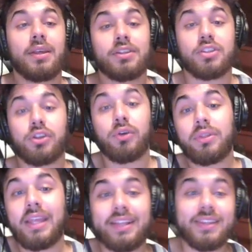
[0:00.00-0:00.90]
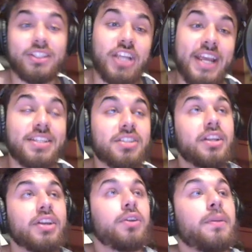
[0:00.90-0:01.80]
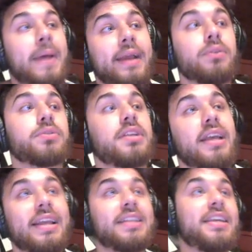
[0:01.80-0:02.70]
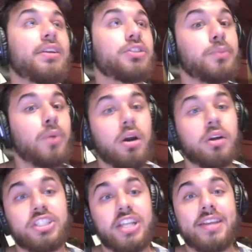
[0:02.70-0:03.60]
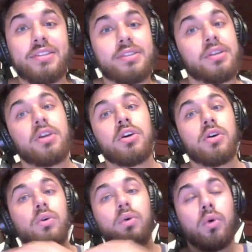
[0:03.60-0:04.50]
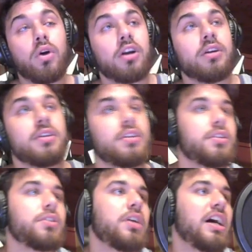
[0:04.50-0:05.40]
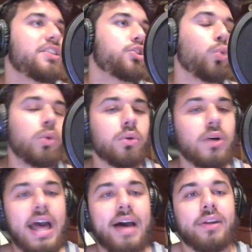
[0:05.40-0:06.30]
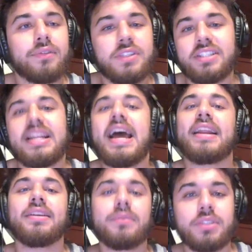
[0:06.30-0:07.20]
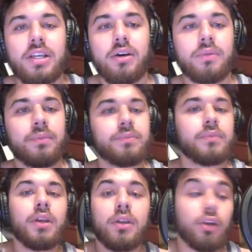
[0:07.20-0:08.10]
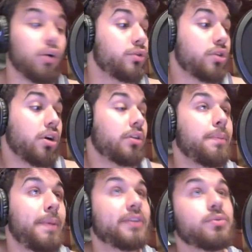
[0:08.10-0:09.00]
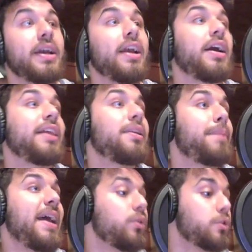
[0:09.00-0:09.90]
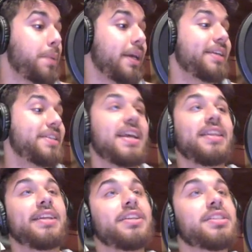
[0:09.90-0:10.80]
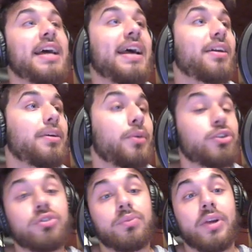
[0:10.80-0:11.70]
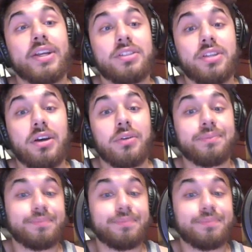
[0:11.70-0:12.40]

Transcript: you think the Chase is going to go to the Bengals? It's either Jamar Chase or Sewell out of Cincinnati. So those are the picks right here. And the Bengals pick is in. They just got out of commercial break. So